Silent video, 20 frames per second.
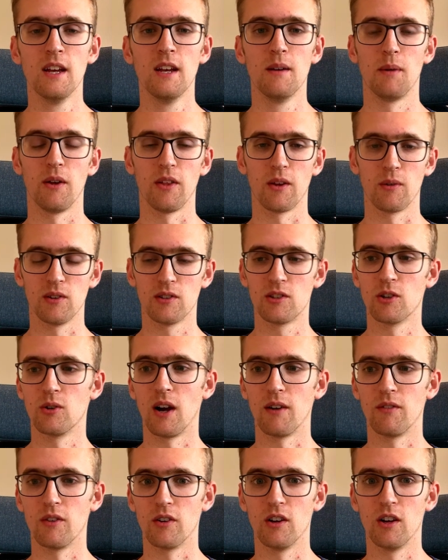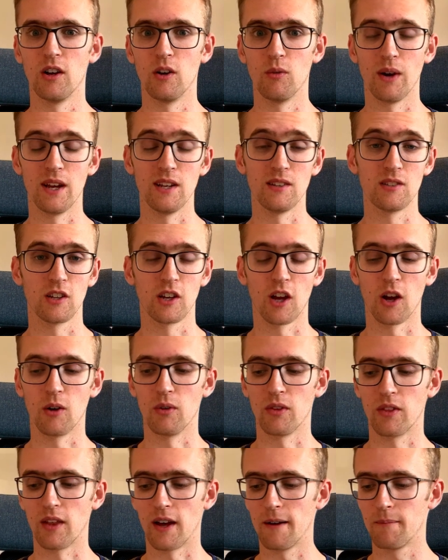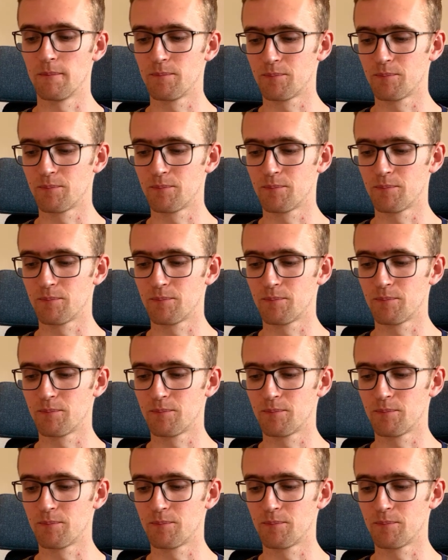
But I think we still have a ways to go with that.